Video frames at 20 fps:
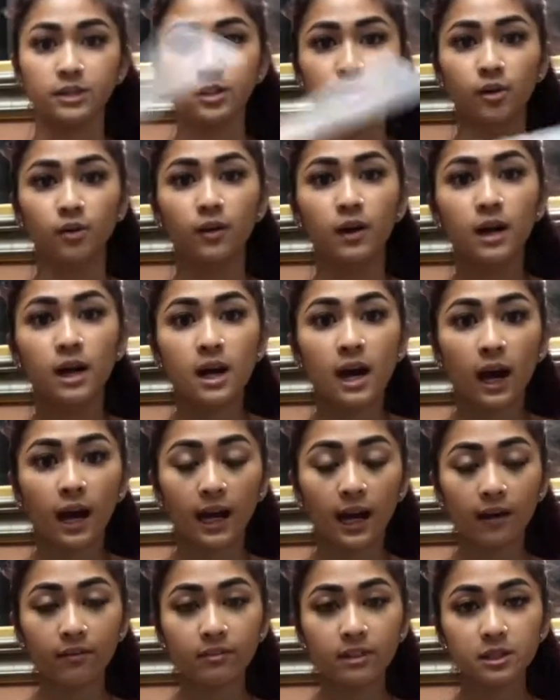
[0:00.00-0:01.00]
so I
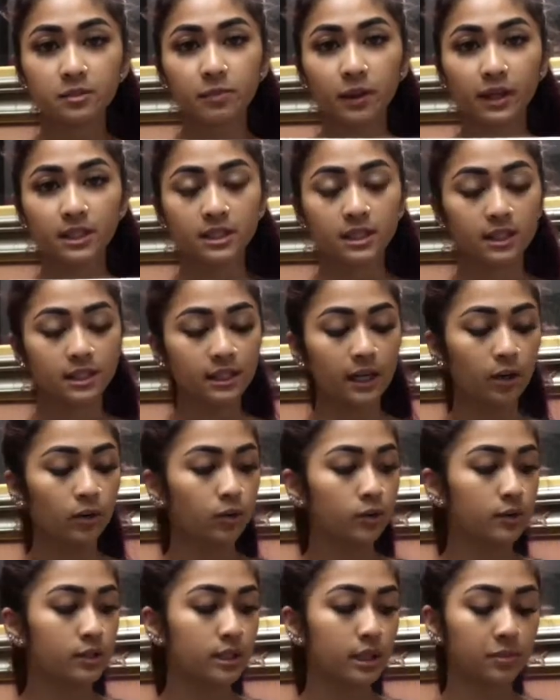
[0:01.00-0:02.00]
have these plastic
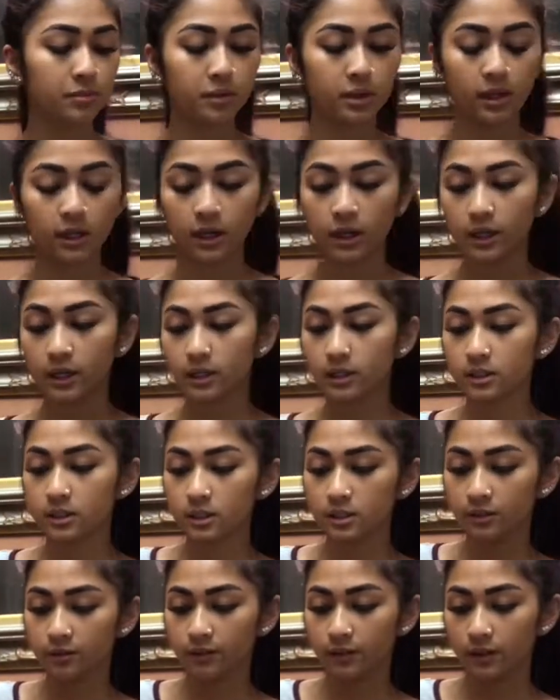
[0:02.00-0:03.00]
dowels that I'm gonna cut
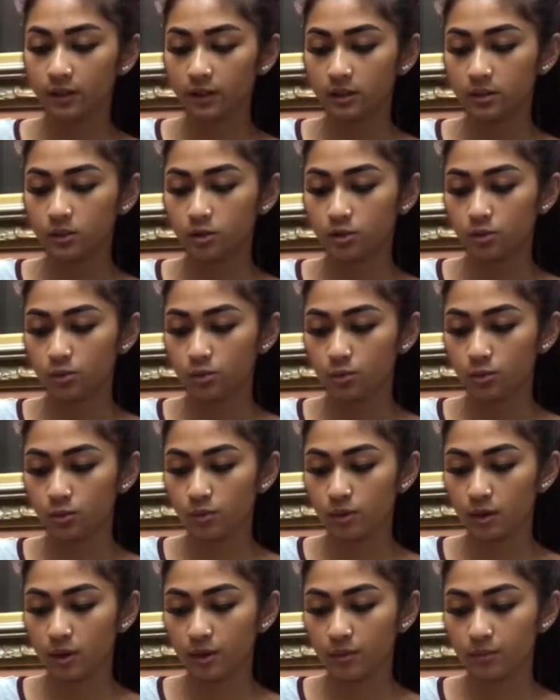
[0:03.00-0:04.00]
to fit
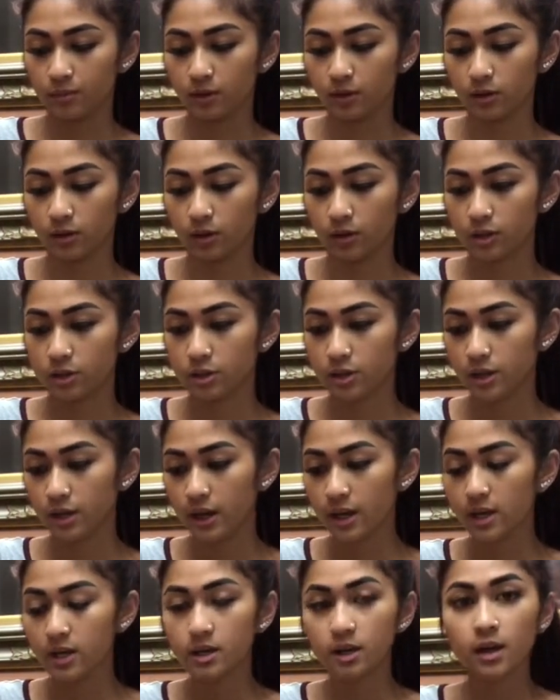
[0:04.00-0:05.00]
into the larger
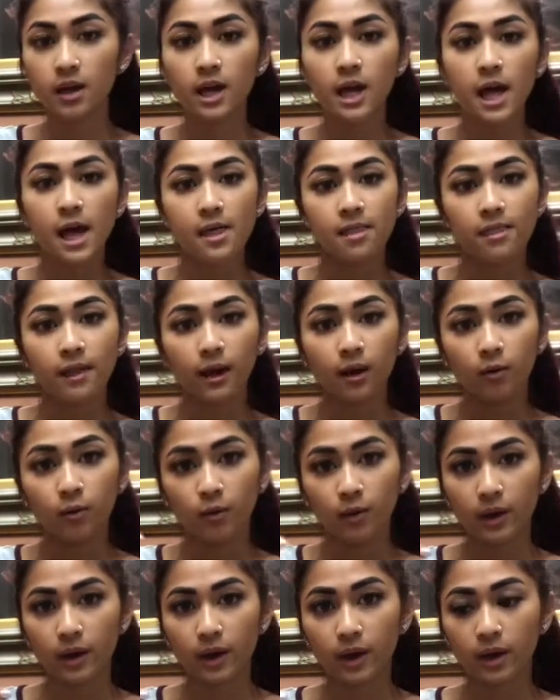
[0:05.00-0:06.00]
cake. That
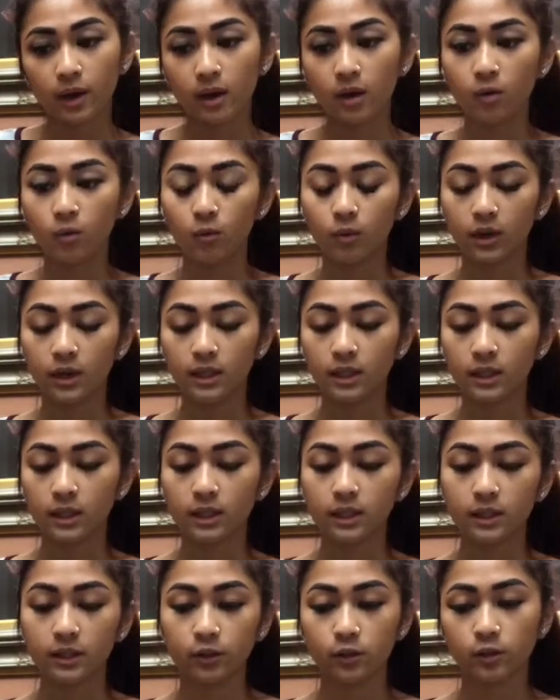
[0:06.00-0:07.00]
way, when
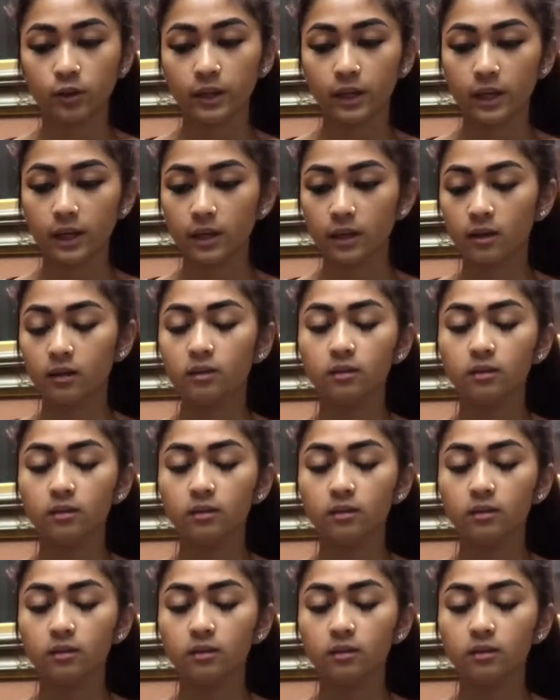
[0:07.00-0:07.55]
the little cake